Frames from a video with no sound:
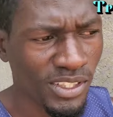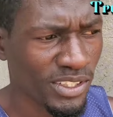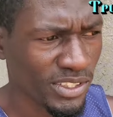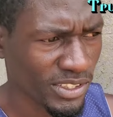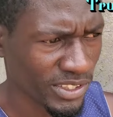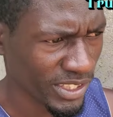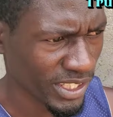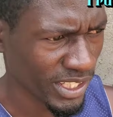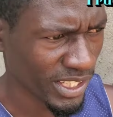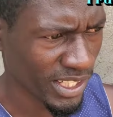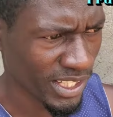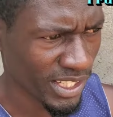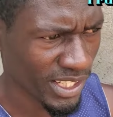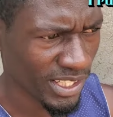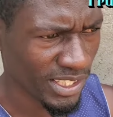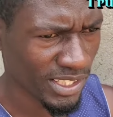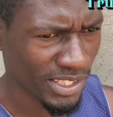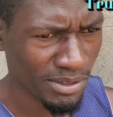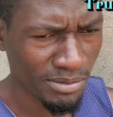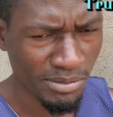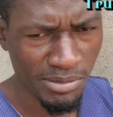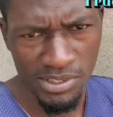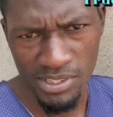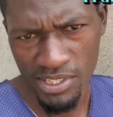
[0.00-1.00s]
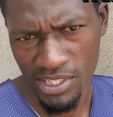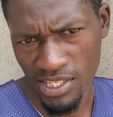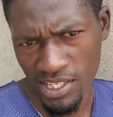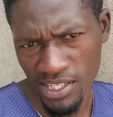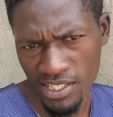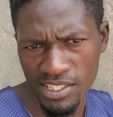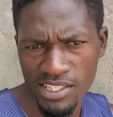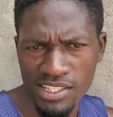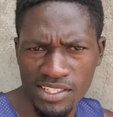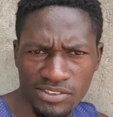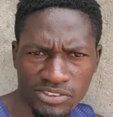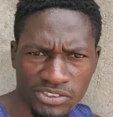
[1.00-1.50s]
Yeah, and Mr.
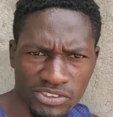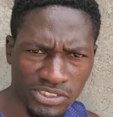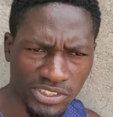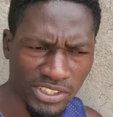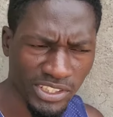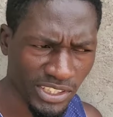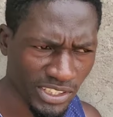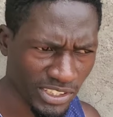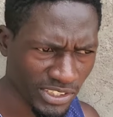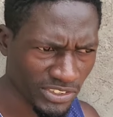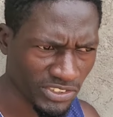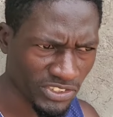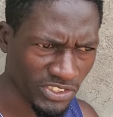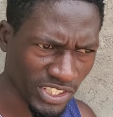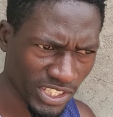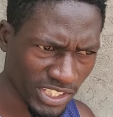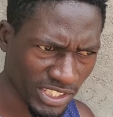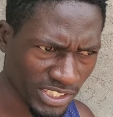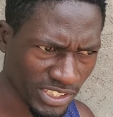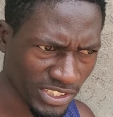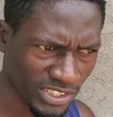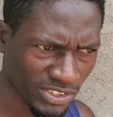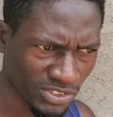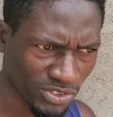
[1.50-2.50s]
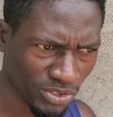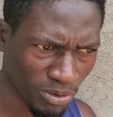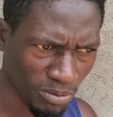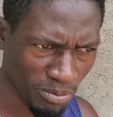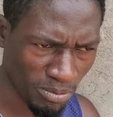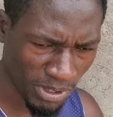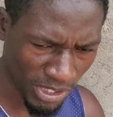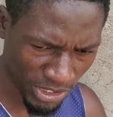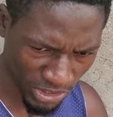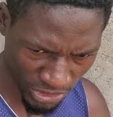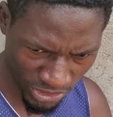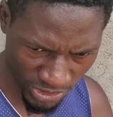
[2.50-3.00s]
Dan have really tried so
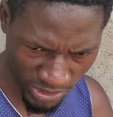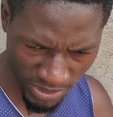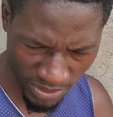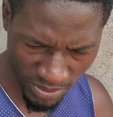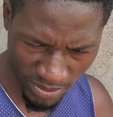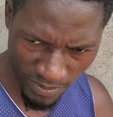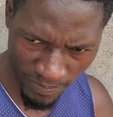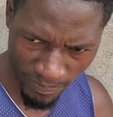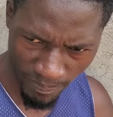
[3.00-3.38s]
much